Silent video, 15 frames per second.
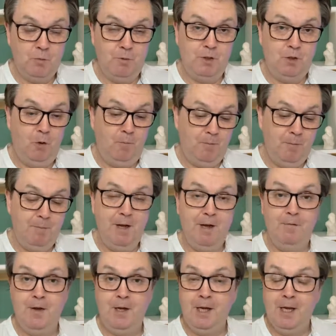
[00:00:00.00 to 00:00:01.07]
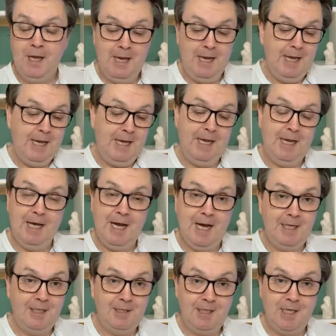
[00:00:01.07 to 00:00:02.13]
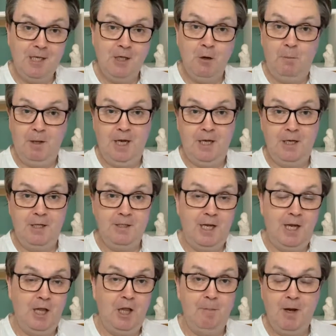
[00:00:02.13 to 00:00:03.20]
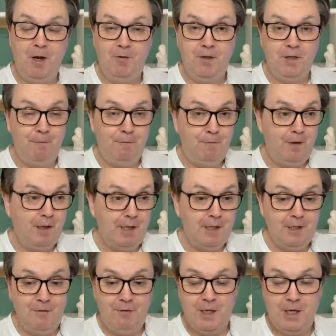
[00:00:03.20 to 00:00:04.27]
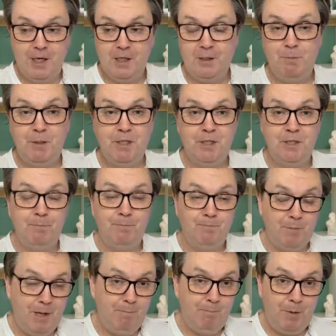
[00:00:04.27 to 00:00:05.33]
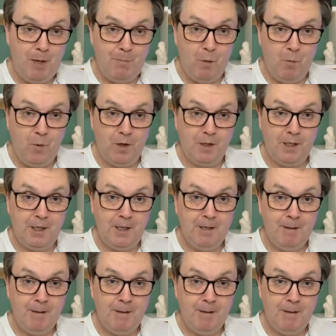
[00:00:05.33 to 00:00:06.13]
We stopped them having IT coming in and telling them how to fill in the various pieces of paperwork.